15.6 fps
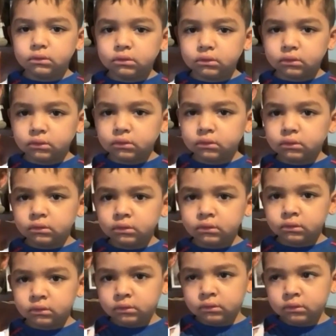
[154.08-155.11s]

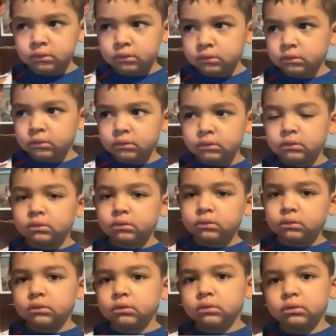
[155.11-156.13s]

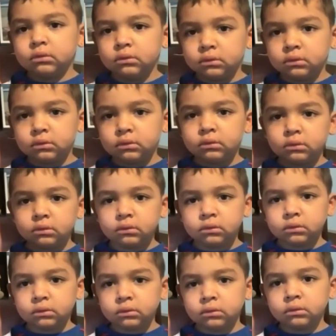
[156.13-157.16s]

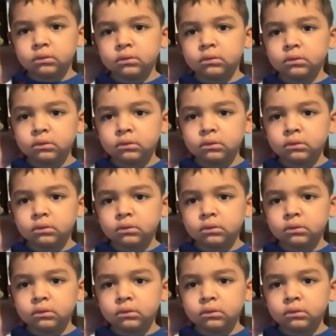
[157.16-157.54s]
This person isn't speaking.